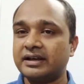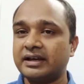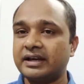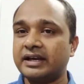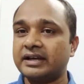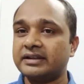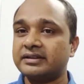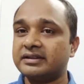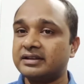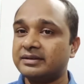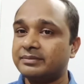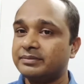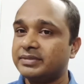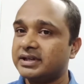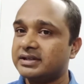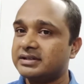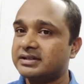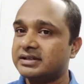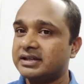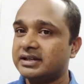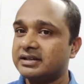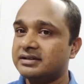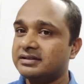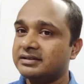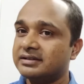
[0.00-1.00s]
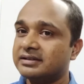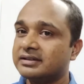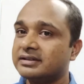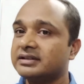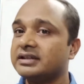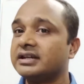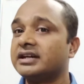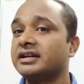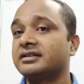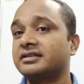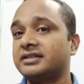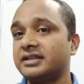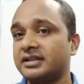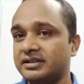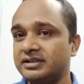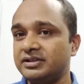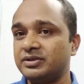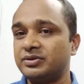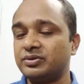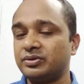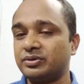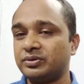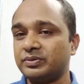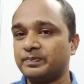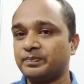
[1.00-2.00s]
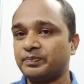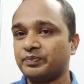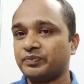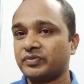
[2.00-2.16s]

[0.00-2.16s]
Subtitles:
and the bat can hear the echo,